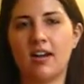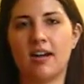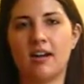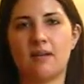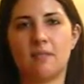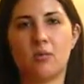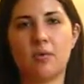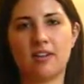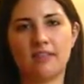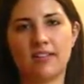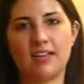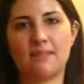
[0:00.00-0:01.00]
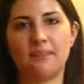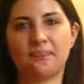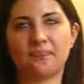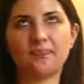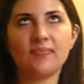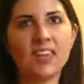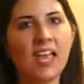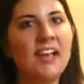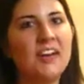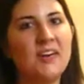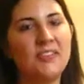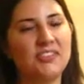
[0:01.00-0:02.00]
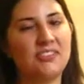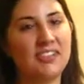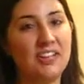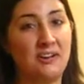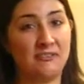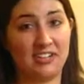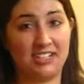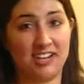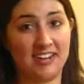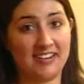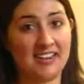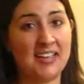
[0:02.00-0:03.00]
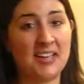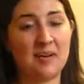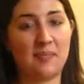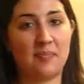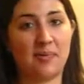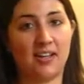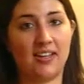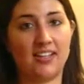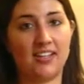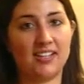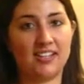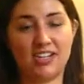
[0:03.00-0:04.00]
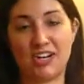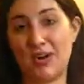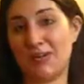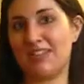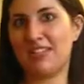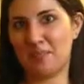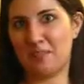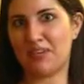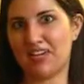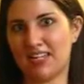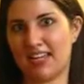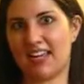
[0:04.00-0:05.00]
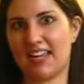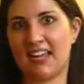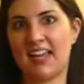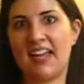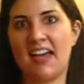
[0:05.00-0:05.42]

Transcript: One of them, I know it's really overdone, but, deep breathing.